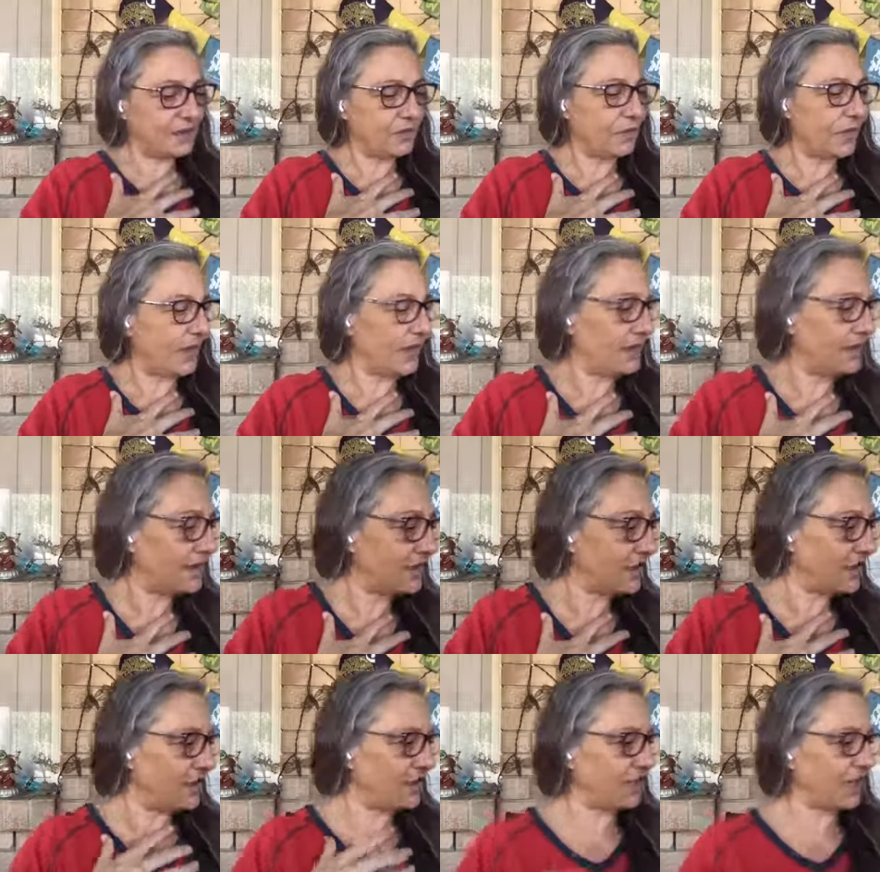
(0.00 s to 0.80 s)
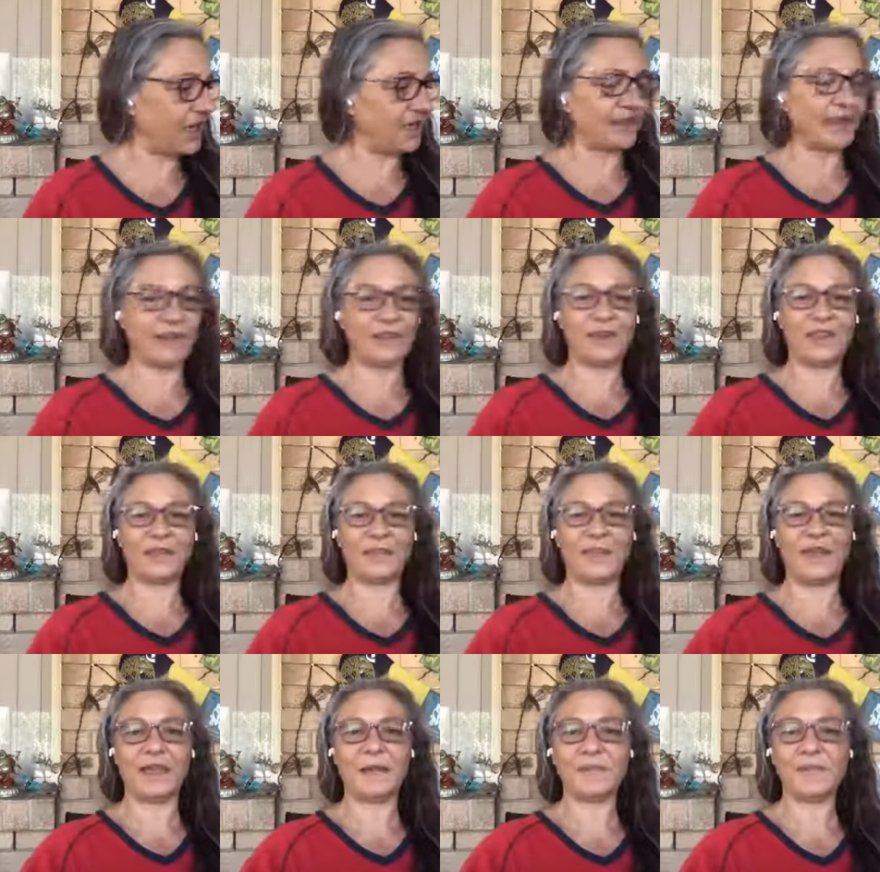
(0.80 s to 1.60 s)
when she shared that with
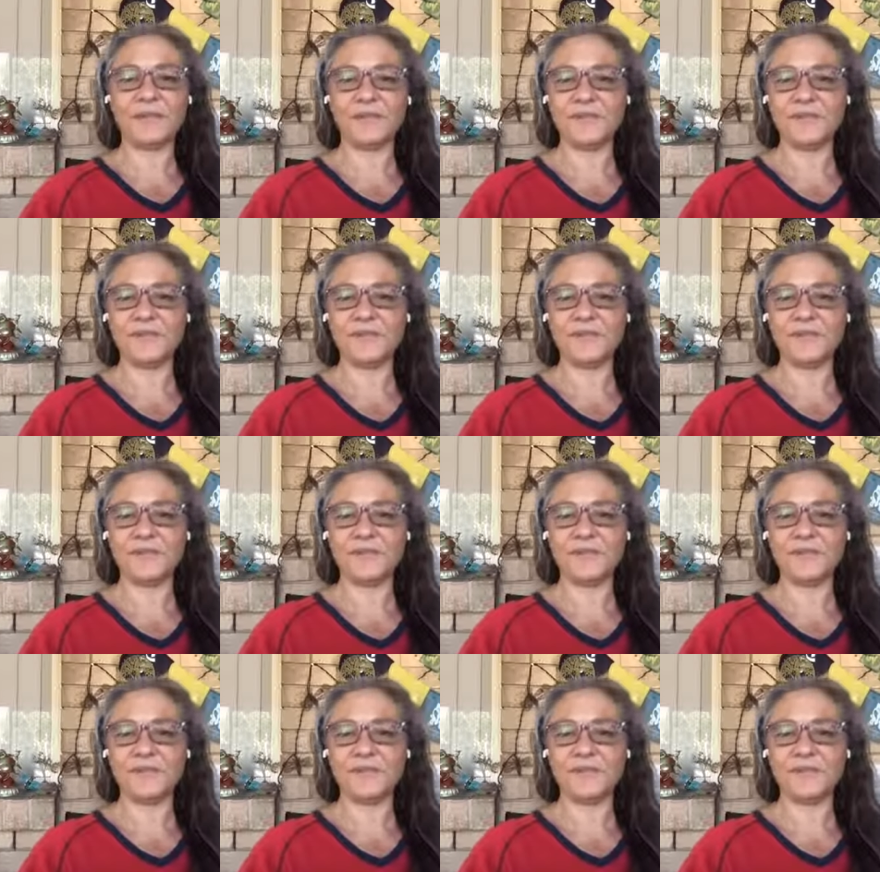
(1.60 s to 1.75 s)
me.